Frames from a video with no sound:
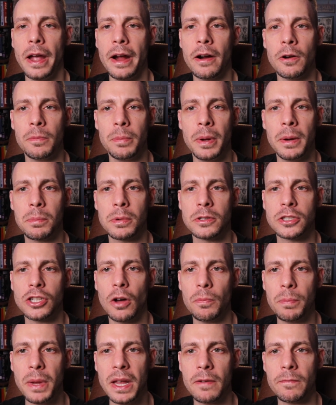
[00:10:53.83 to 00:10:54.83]

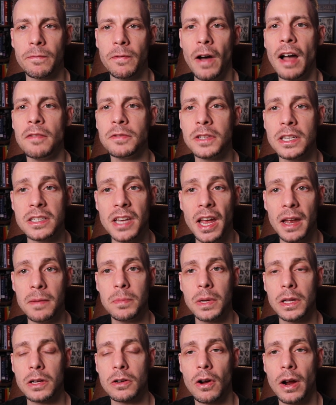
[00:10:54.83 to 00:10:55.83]
aripiprazole being 5 to 10
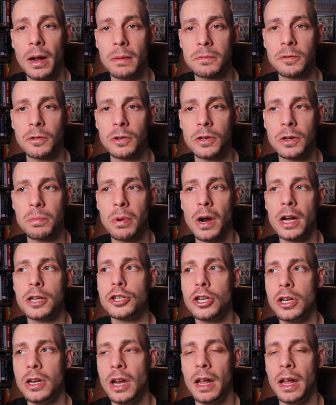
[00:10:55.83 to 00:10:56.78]
milligrams for depression.